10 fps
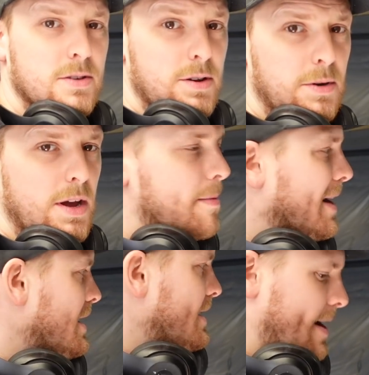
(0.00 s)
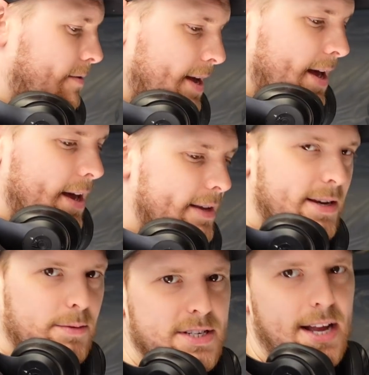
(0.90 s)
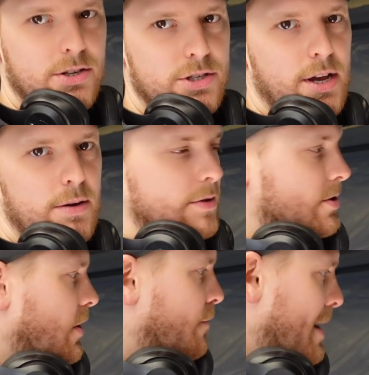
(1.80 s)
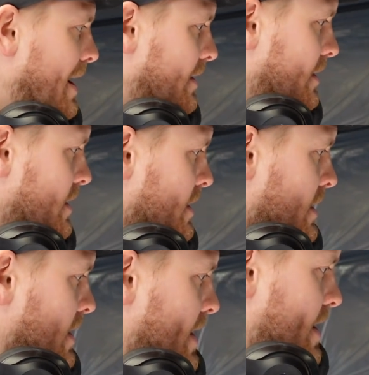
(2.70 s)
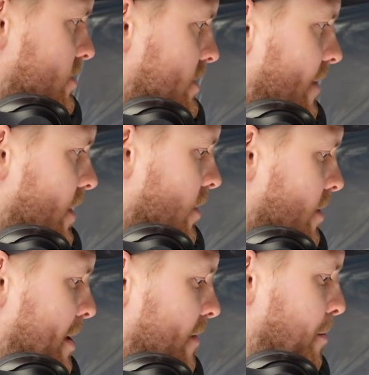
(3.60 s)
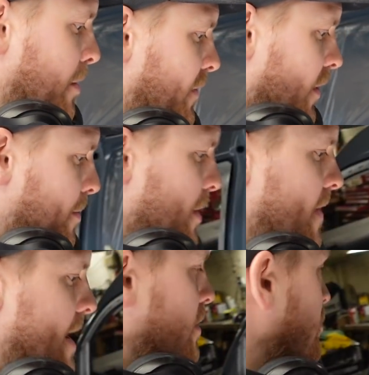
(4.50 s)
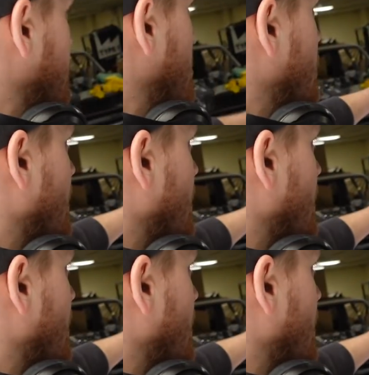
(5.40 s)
So I'm going to go back in now, hit it with stage 2 and the soft pad. Just give it another bit of a buff up, and then we'll move